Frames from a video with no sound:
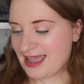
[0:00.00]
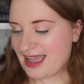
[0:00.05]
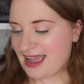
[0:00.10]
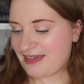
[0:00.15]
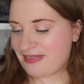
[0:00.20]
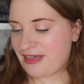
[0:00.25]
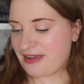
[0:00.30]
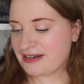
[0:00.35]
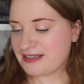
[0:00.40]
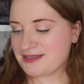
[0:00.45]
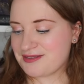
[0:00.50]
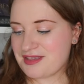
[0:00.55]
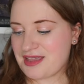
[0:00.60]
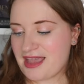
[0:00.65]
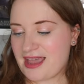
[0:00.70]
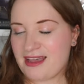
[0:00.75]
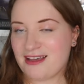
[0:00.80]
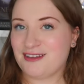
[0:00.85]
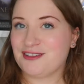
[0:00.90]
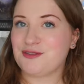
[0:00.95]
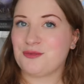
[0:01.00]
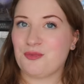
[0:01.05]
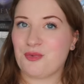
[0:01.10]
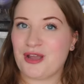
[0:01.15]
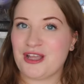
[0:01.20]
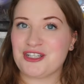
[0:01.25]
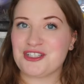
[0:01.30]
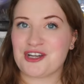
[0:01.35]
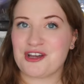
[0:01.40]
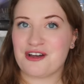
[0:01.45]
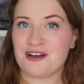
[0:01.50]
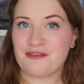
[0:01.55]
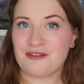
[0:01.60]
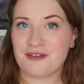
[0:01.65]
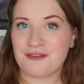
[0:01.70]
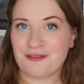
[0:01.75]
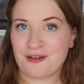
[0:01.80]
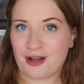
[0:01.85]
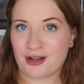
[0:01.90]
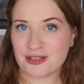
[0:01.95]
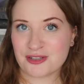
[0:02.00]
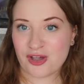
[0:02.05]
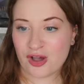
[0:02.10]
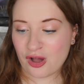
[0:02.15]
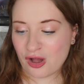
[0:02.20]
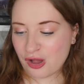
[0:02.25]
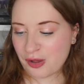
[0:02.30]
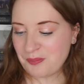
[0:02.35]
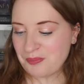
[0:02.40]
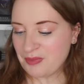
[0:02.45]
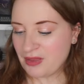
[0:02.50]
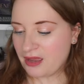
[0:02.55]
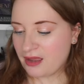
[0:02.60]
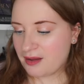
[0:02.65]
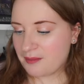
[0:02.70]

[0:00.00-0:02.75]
and that is The Hedge Witch of Fox Hall